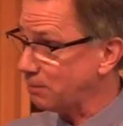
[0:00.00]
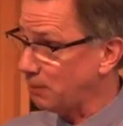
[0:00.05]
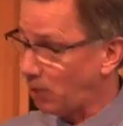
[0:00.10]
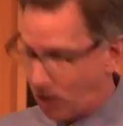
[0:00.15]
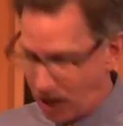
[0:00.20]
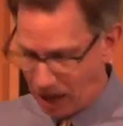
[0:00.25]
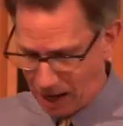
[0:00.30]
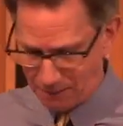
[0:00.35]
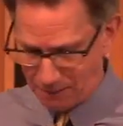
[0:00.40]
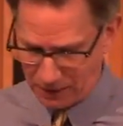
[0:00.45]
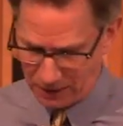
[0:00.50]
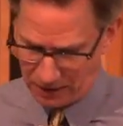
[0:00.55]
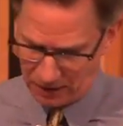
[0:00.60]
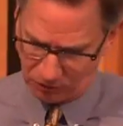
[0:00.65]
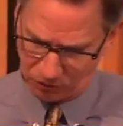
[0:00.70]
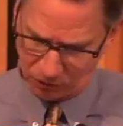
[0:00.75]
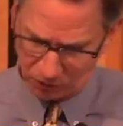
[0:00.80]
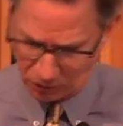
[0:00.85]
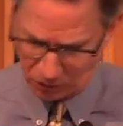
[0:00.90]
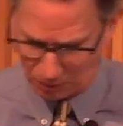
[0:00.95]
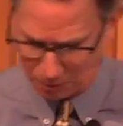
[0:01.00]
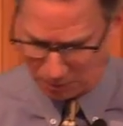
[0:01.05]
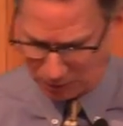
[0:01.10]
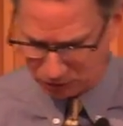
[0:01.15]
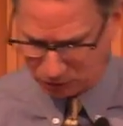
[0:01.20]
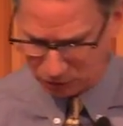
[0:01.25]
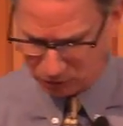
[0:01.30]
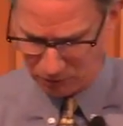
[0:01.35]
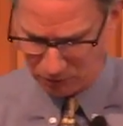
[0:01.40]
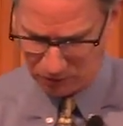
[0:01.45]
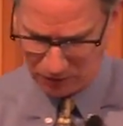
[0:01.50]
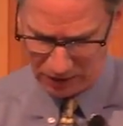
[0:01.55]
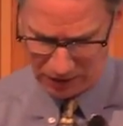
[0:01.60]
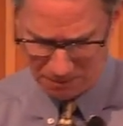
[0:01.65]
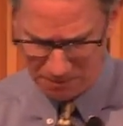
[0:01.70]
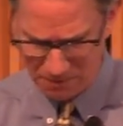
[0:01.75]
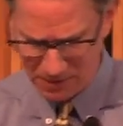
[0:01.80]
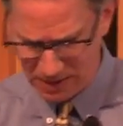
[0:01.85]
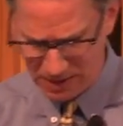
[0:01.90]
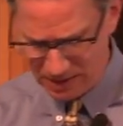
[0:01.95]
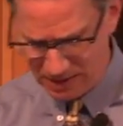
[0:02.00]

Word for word: Mohammed. I'll show you a picture of him.